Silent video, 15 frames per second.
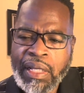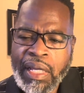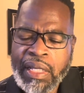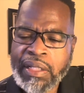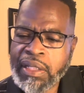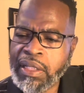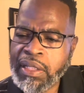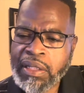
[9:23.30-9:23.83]

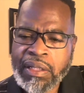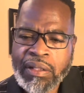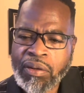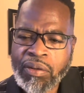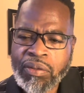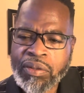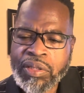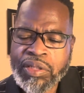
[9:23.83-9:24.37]
And then the
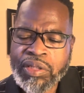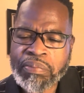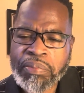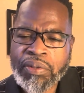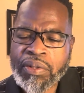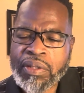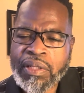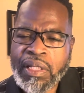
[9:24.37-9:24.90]
Holy
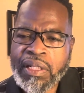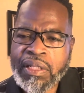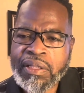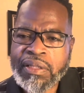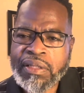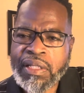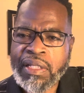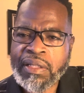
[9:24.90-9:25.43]
Spirit that he
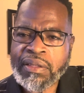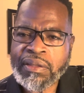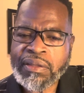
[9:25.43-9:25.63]
sent